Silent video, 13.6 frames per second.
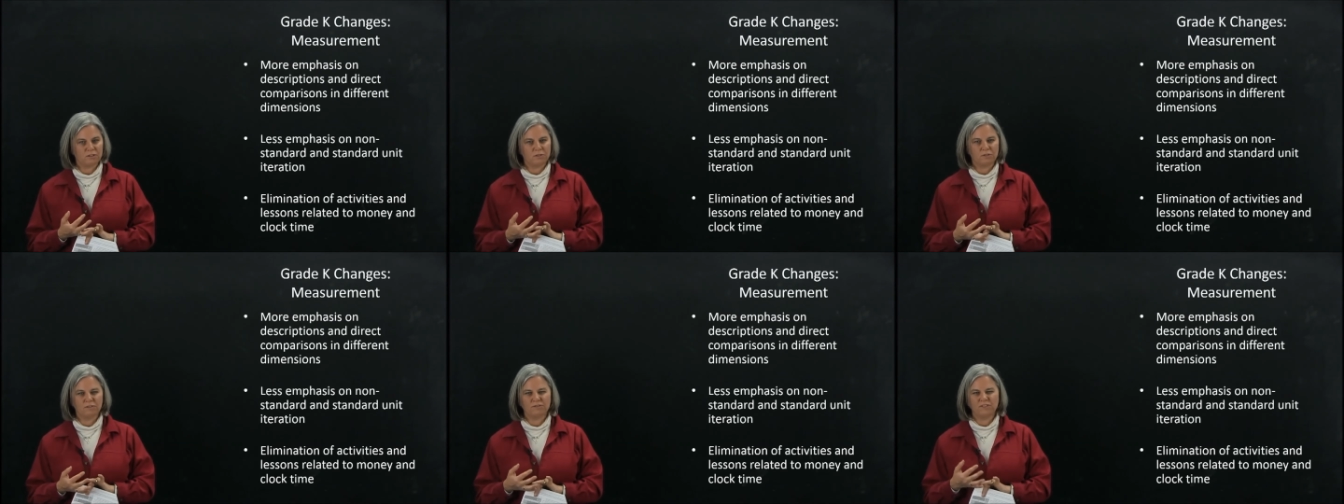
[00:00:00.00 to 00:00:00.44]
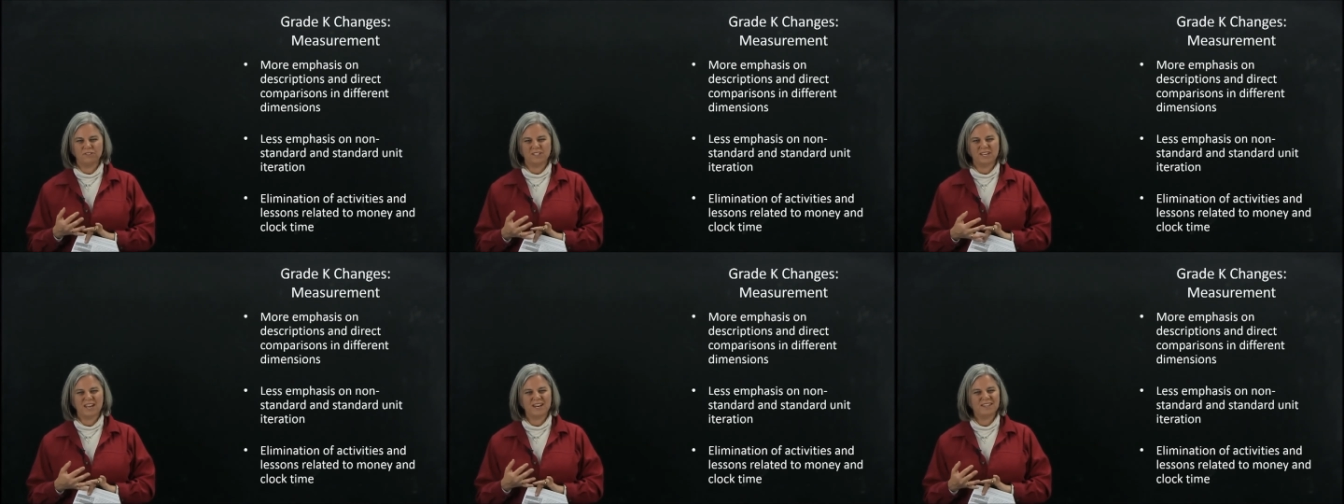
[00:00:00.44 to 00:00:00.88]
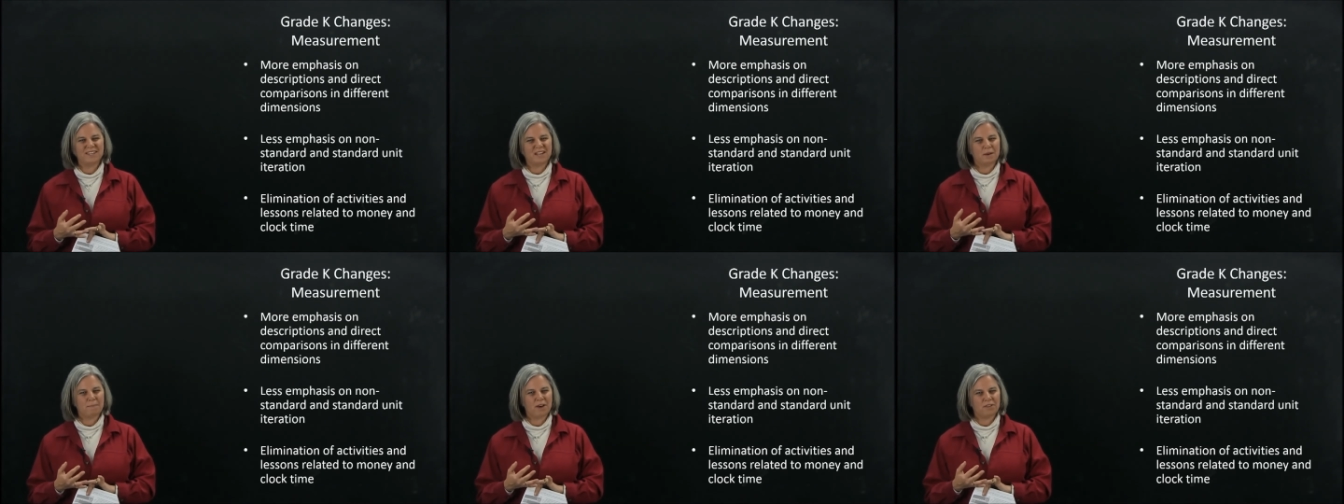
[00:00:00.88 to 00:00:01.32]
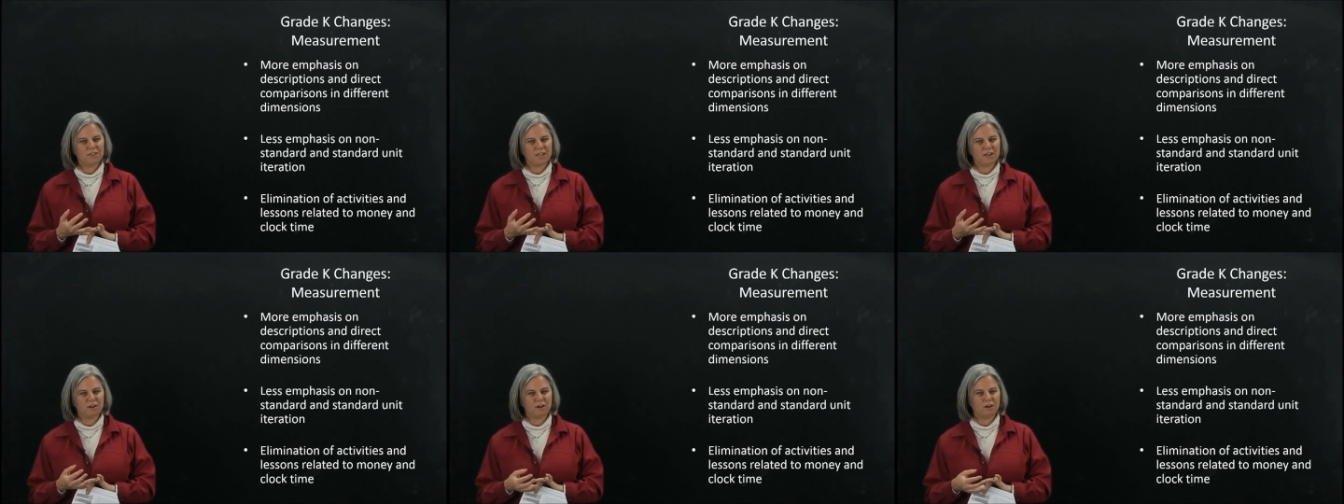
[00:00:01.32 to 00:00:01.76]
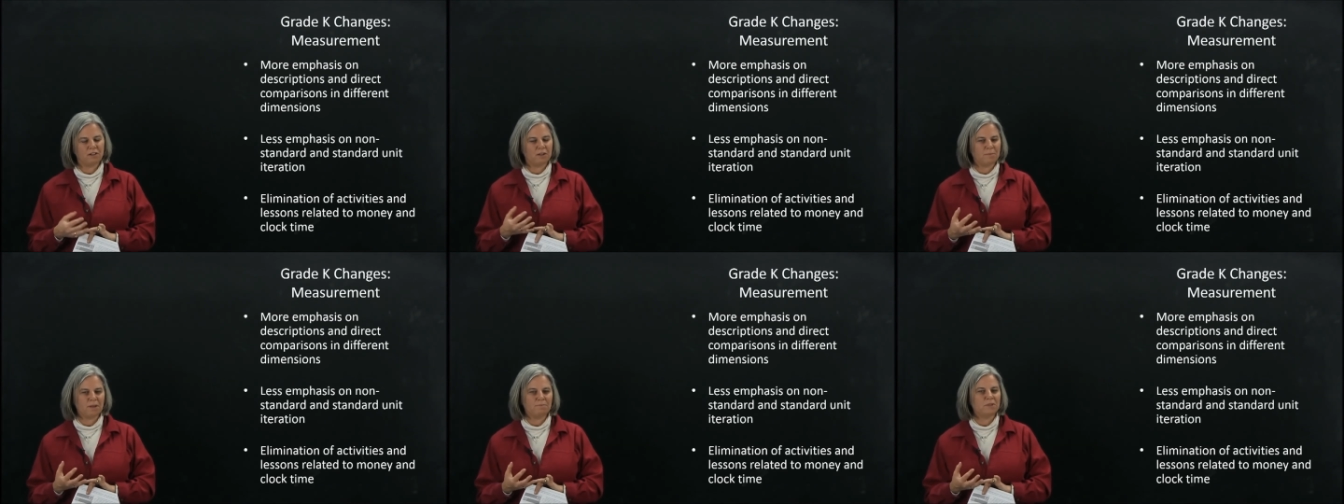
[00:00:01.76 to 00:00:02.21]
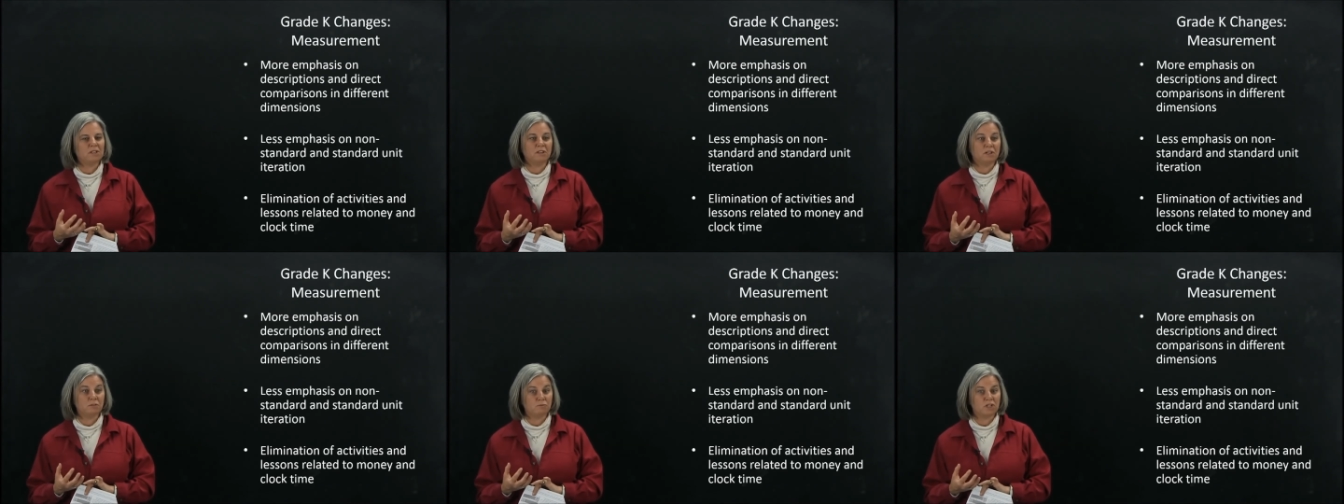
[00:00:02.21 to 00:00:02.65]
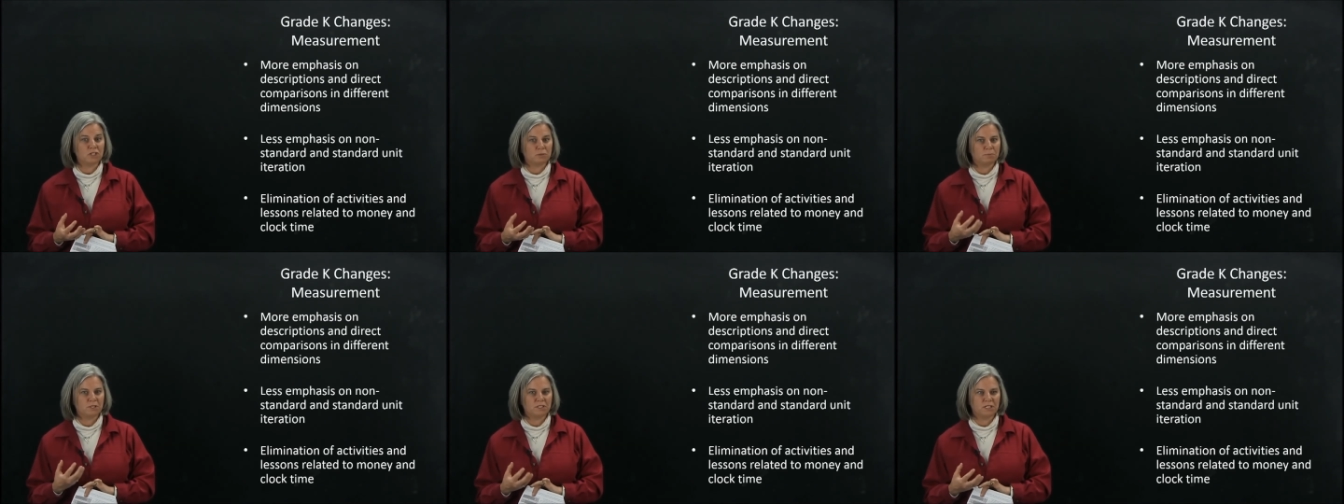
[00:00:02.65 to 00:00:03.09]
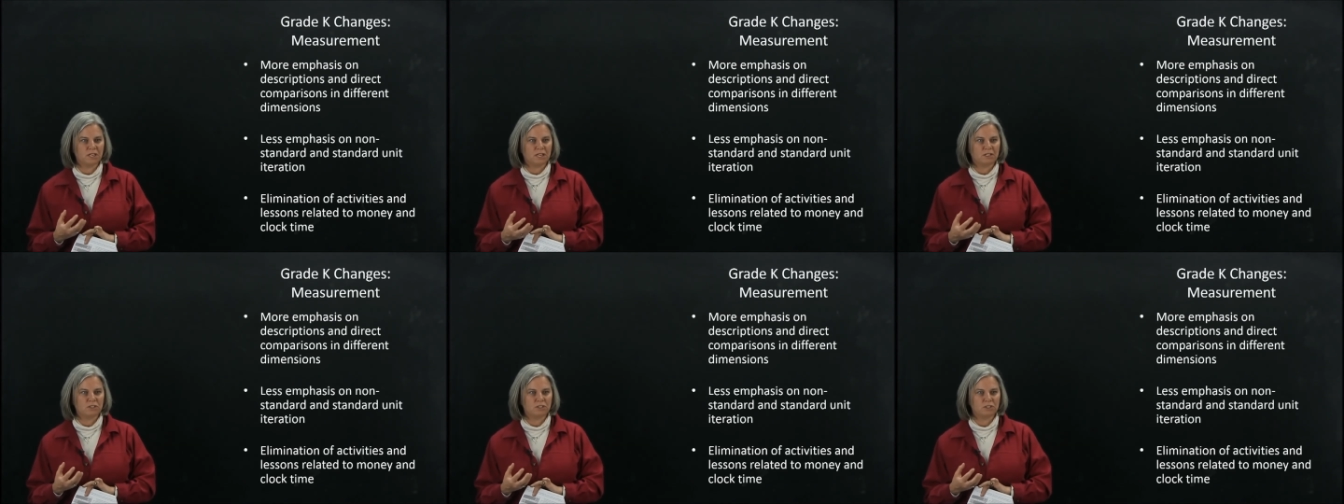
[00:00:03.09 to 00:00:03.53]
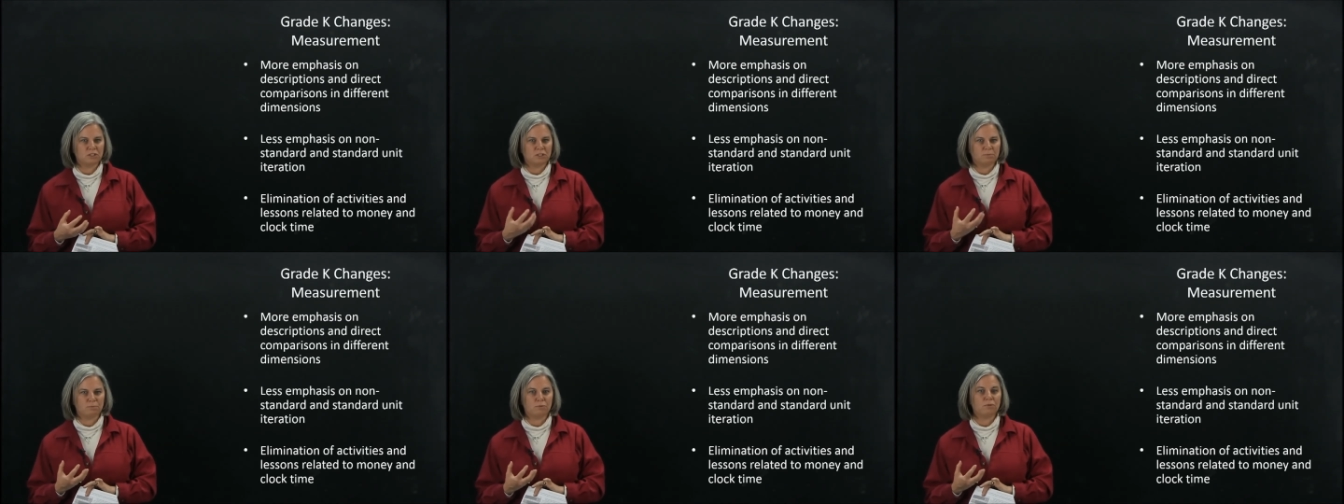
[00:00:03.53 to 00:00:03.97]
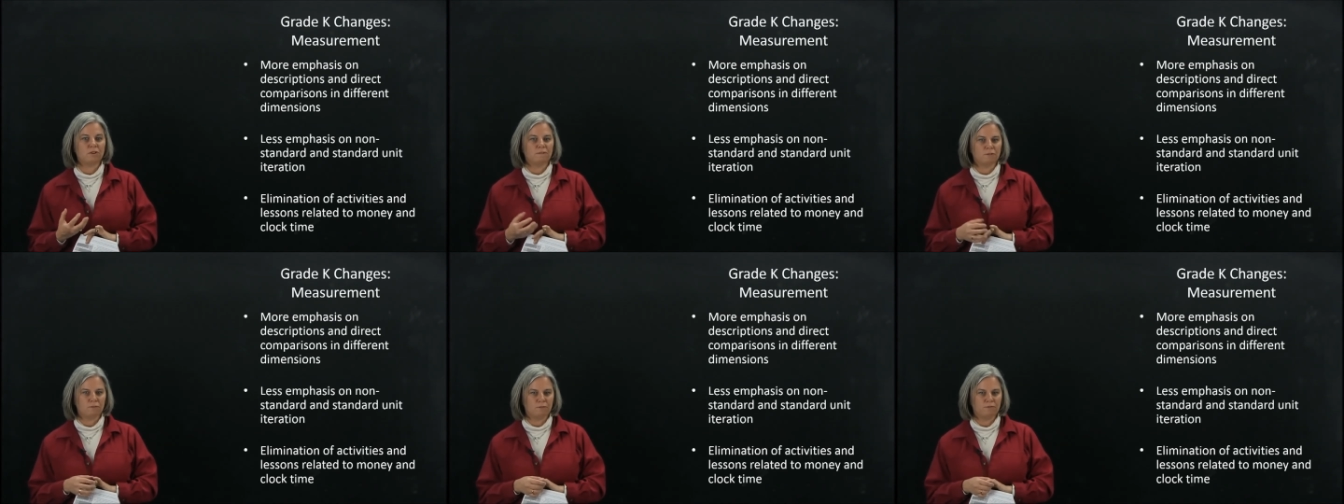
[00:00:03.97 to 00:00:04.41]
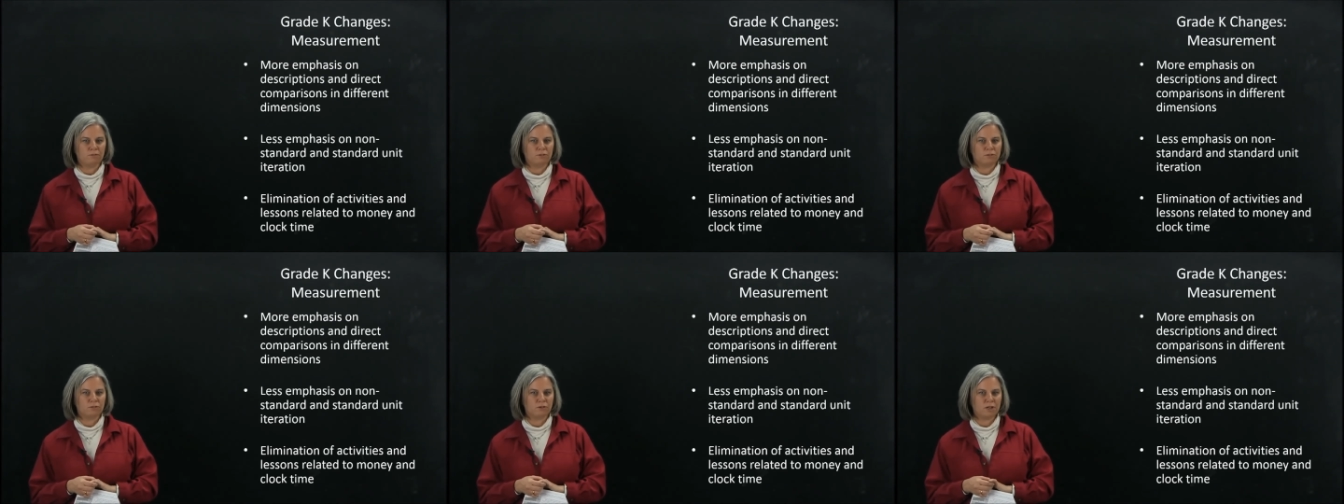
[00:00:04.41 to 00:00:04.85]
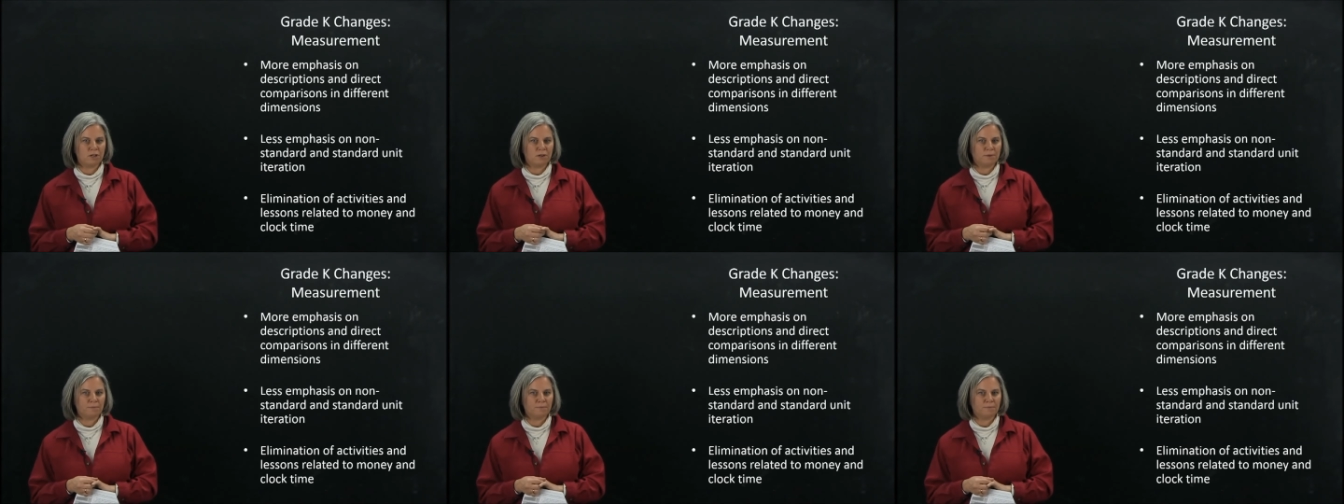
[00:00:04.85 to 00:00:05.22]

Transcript: So if you see anything about that at all, it might be in an enrichment, again, just a preview of first grade.